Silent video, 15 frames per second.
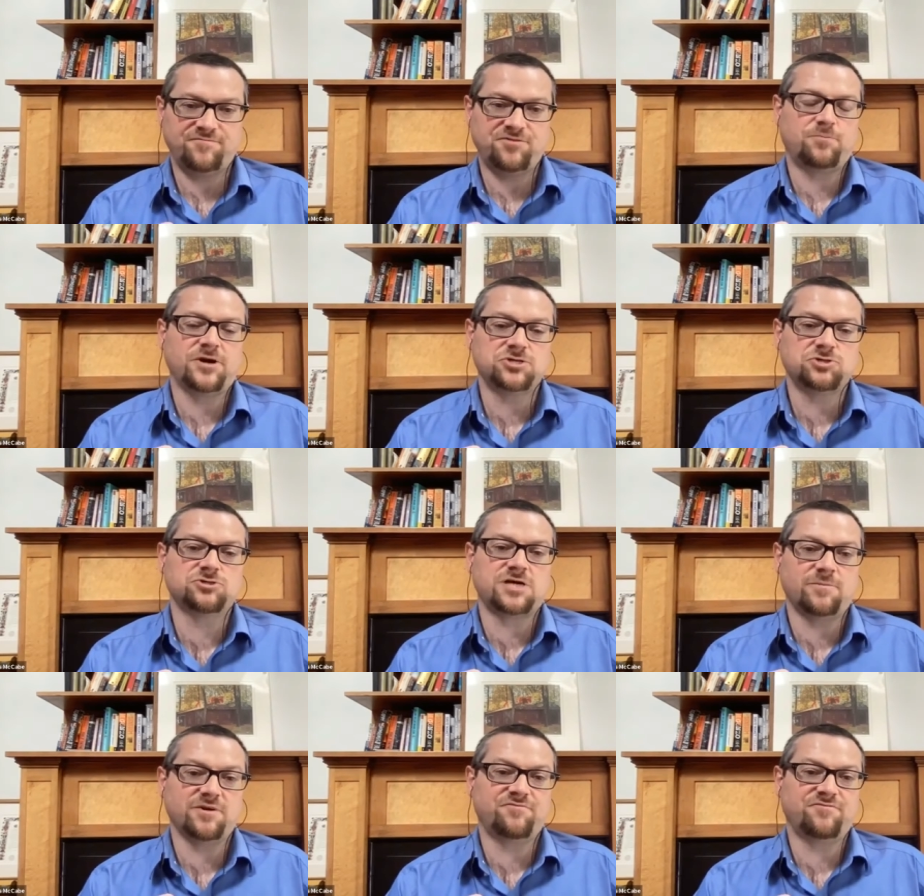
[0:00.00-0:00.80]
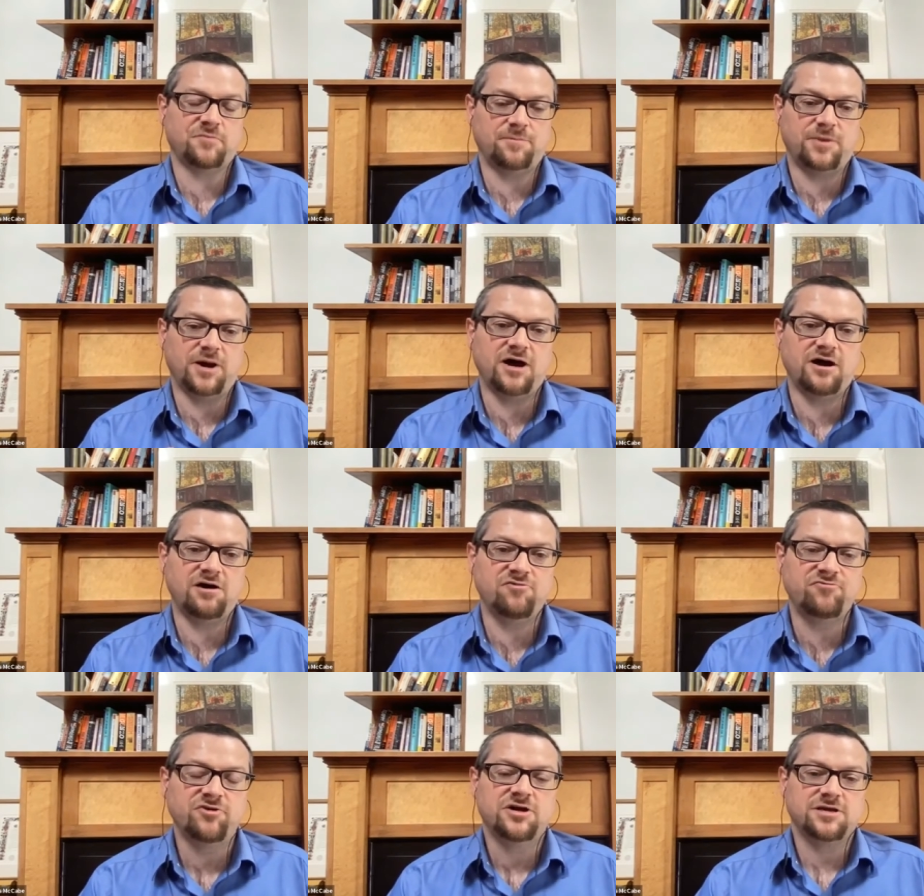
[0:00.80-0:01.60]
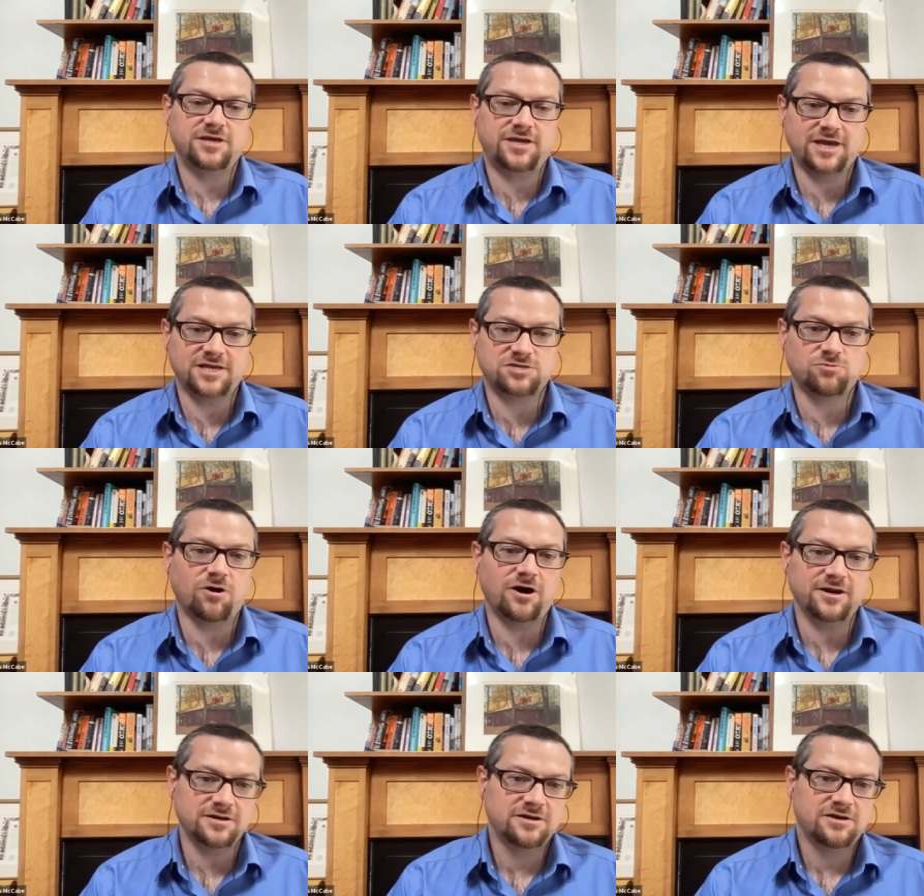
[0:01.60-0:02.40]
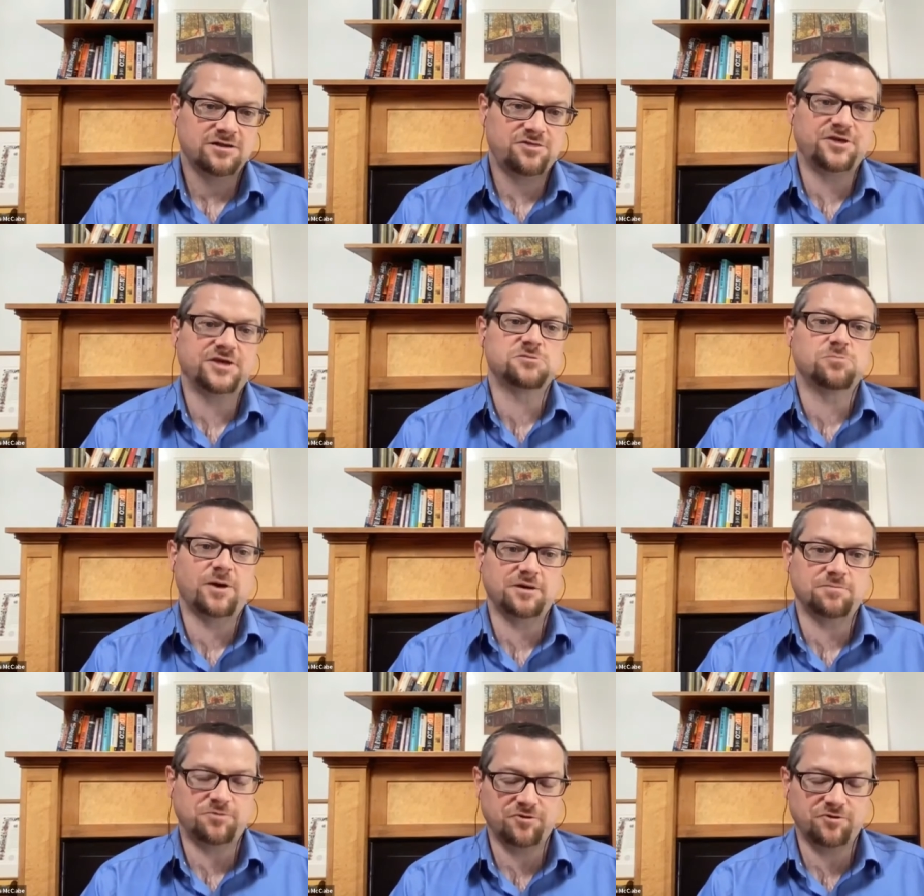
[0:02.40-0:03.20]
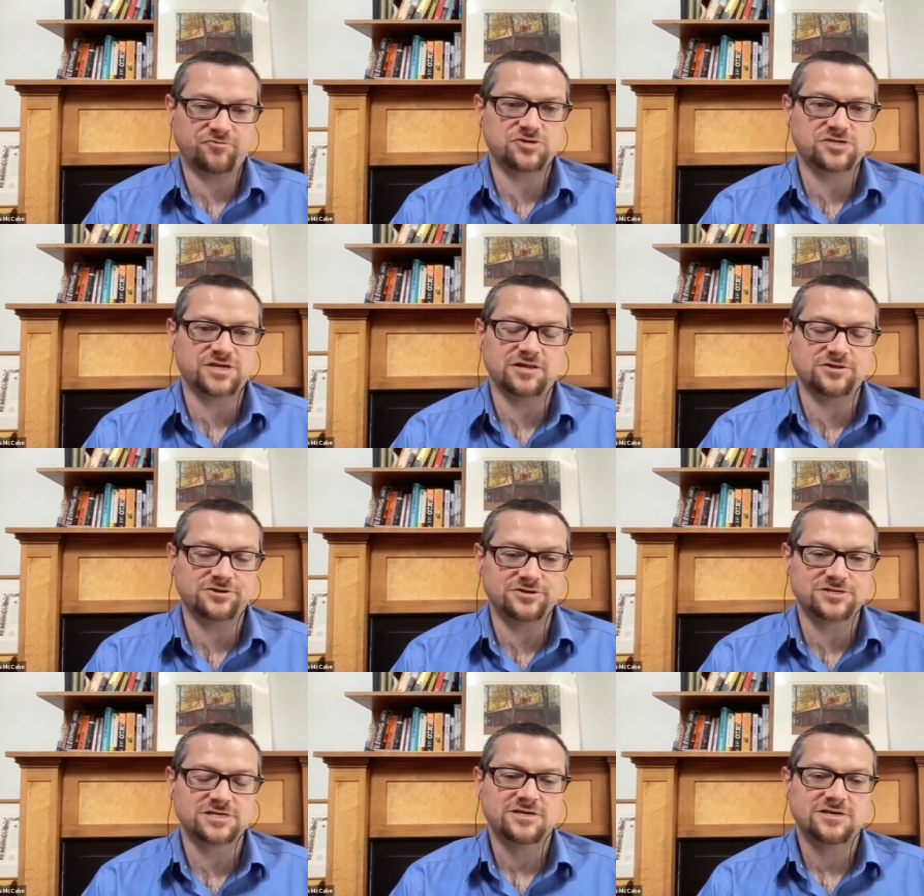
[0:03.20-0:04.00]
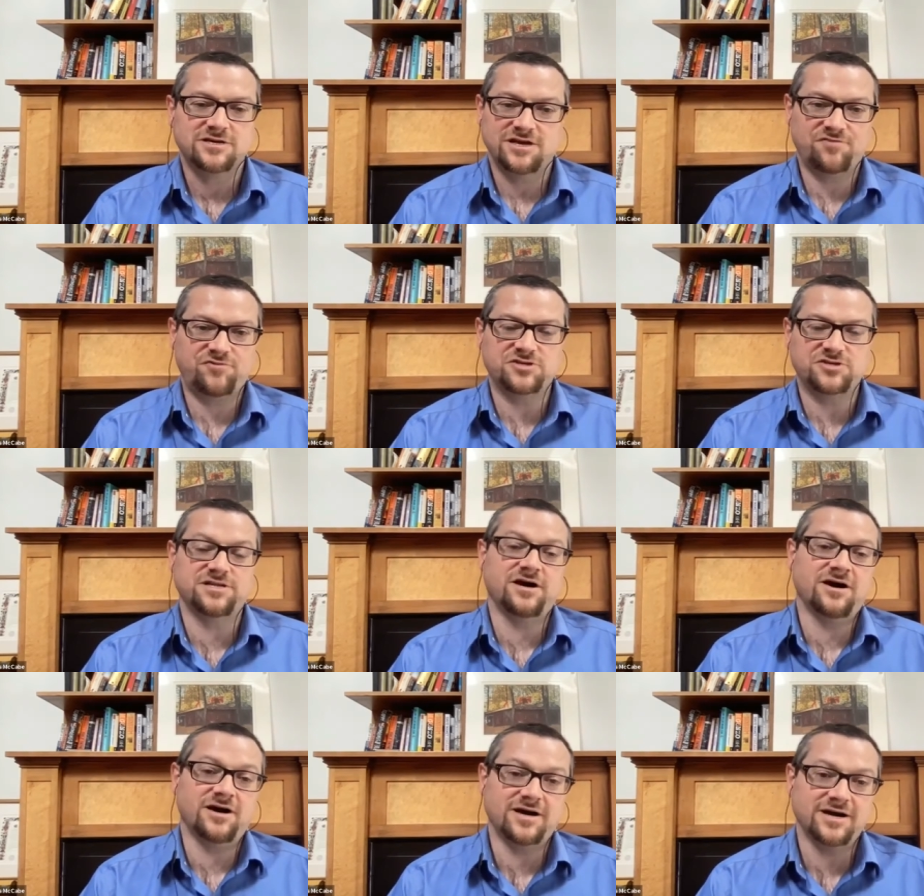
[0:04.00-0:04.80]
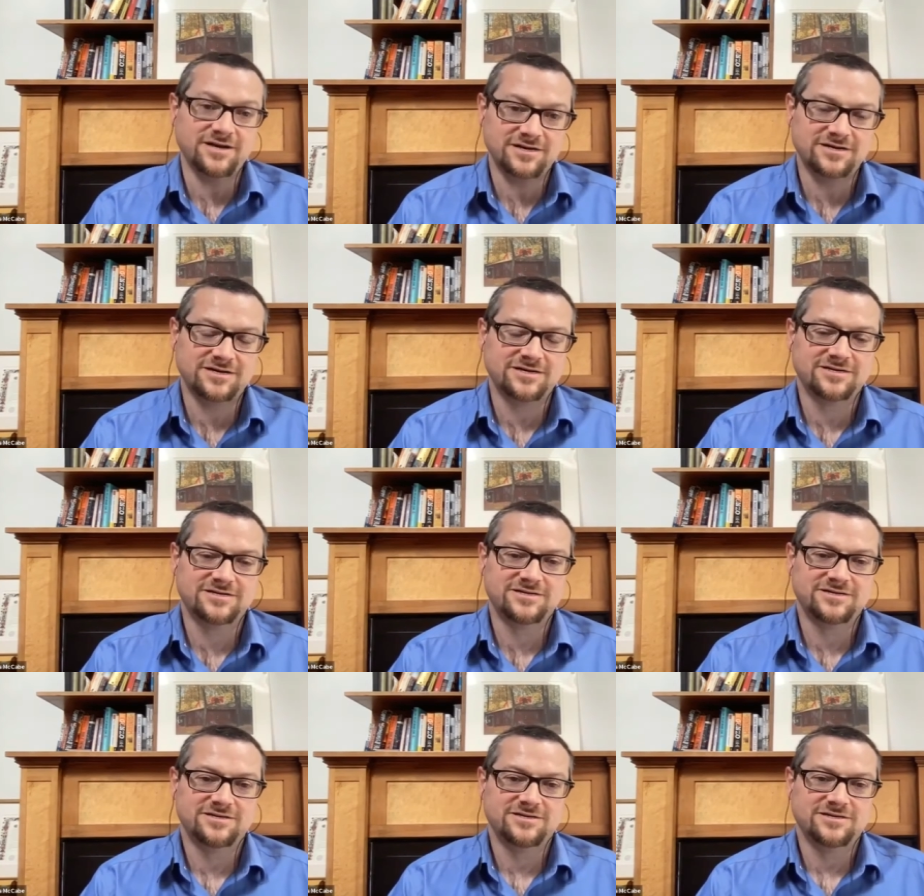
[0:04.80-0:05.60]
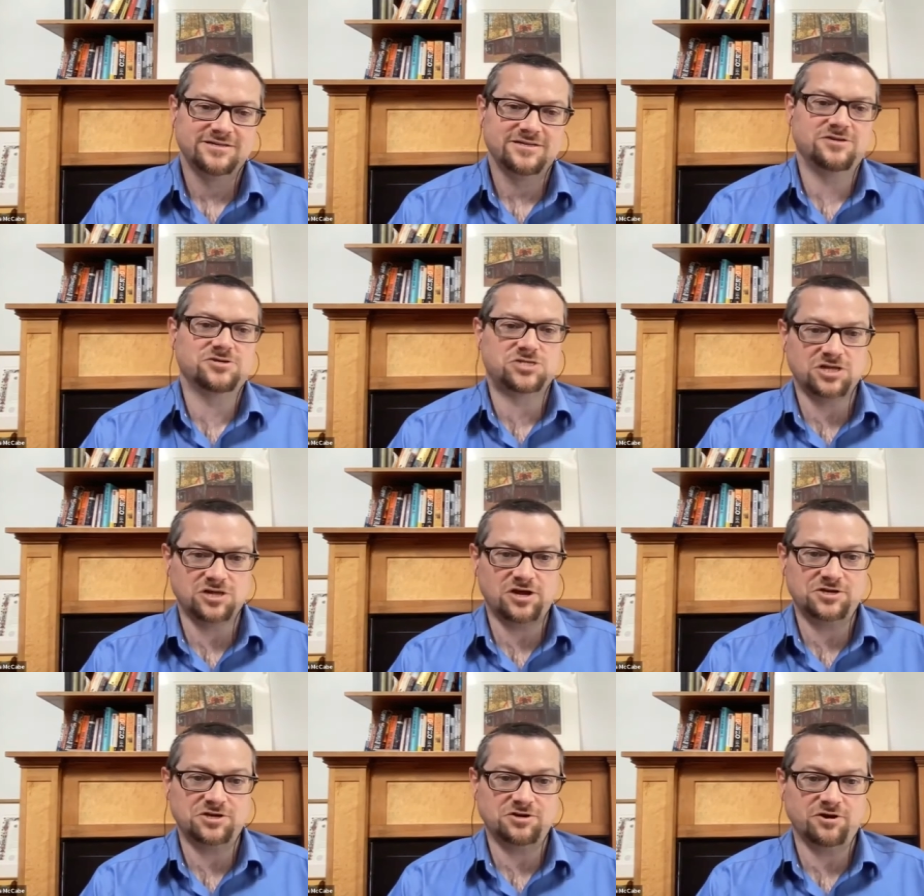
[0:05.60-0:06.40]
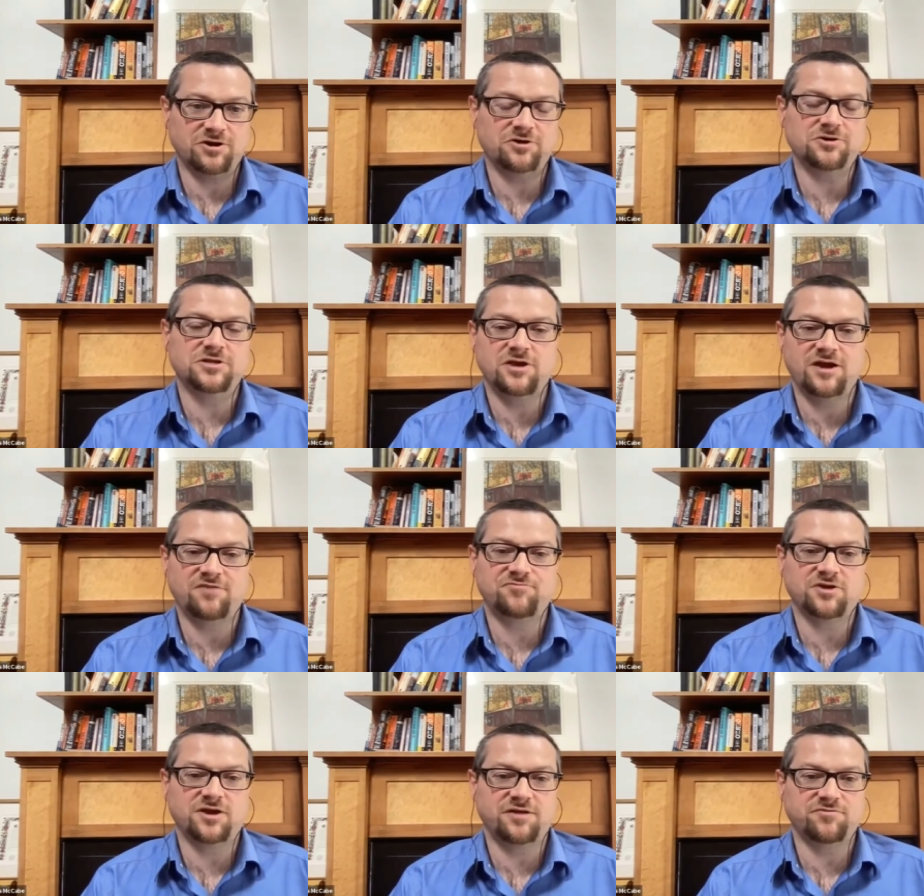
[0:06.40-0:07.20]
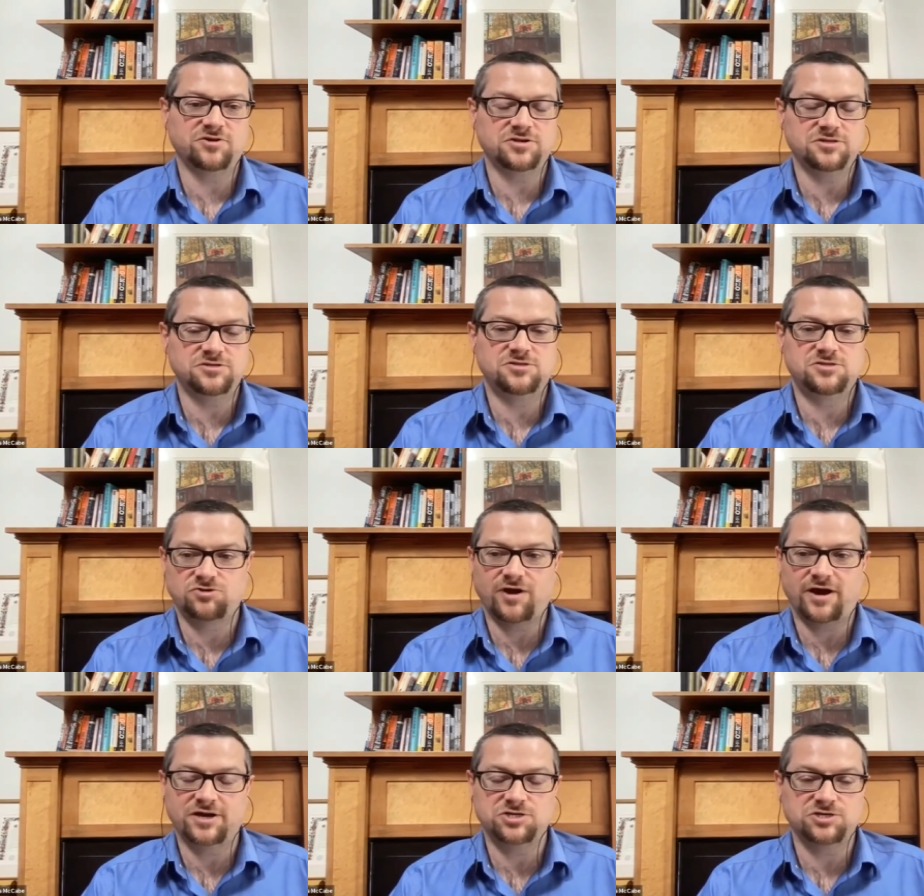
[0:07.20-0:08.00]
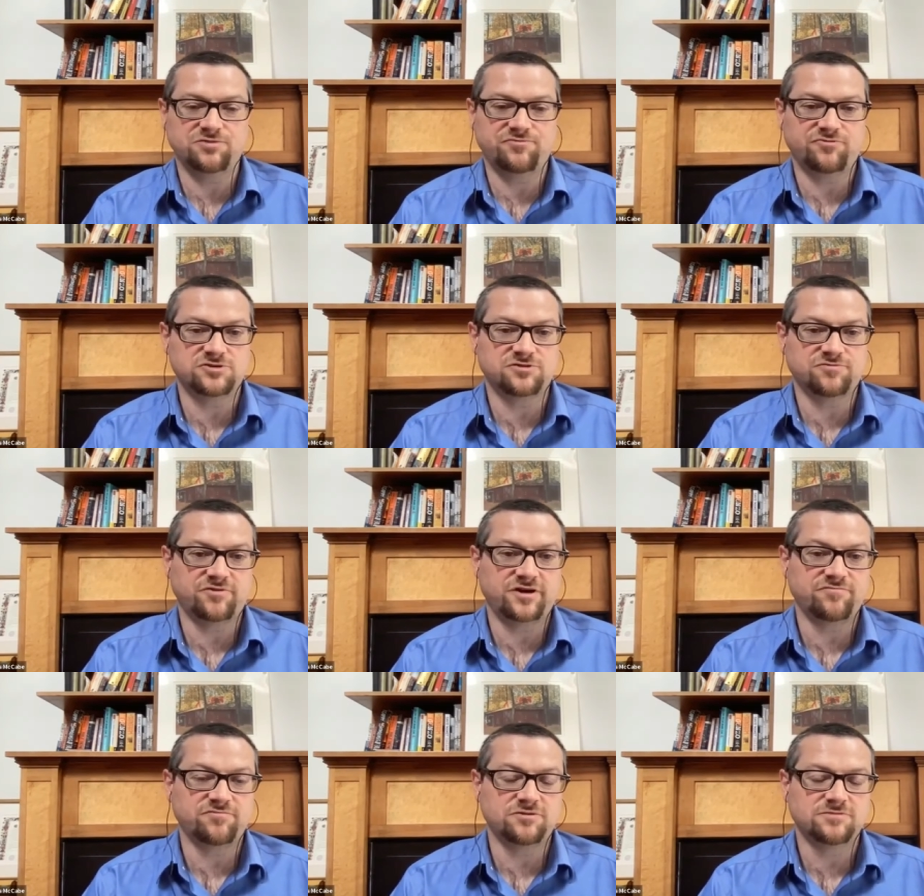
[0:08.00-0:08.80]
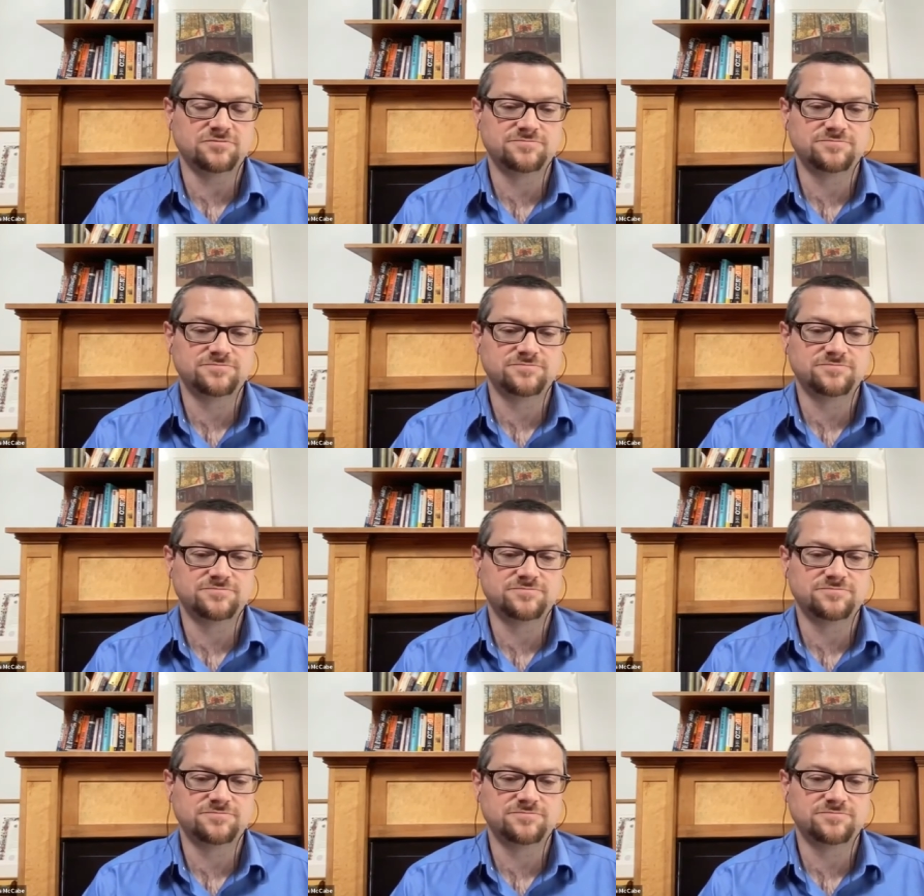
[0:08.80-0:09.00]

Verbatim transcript: if the pressure is coming from above, guess what? Things might improve for sellers. If it's not, you're still on your own and you have to have a good strategy for survival